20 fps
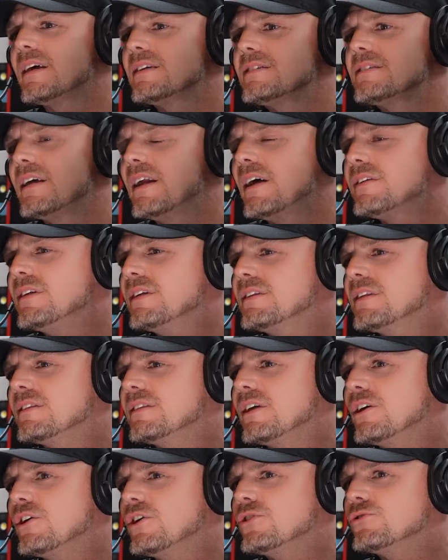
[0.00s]
I said, I think
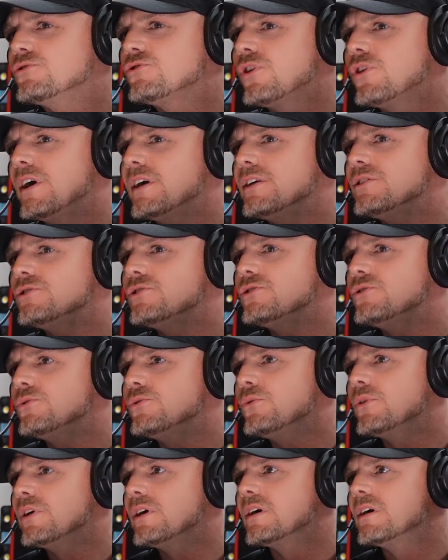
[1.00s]
that they're trying
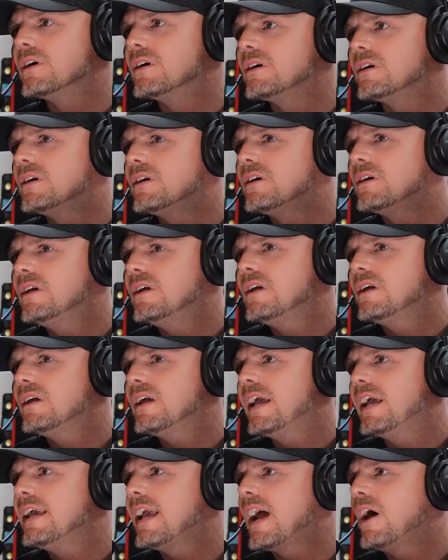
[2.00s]
to
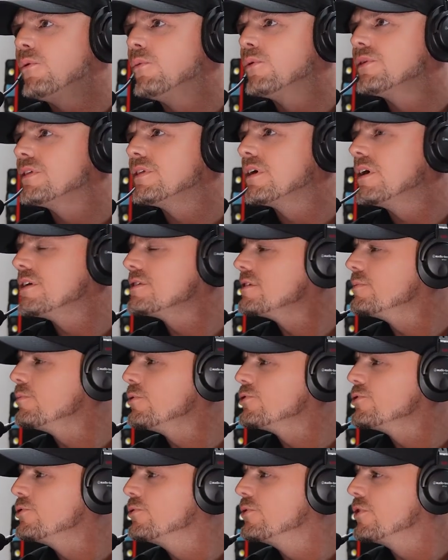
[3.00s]
hang out with the
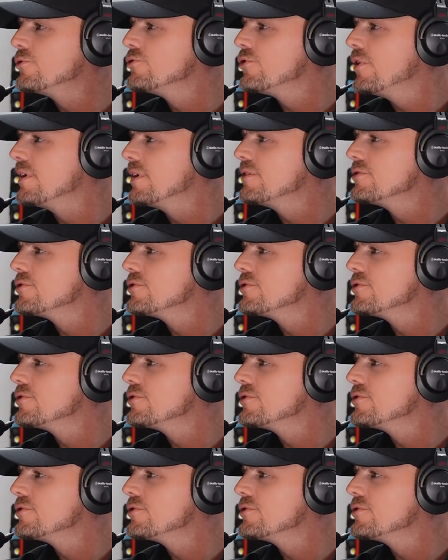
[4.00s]
customers who they're trying to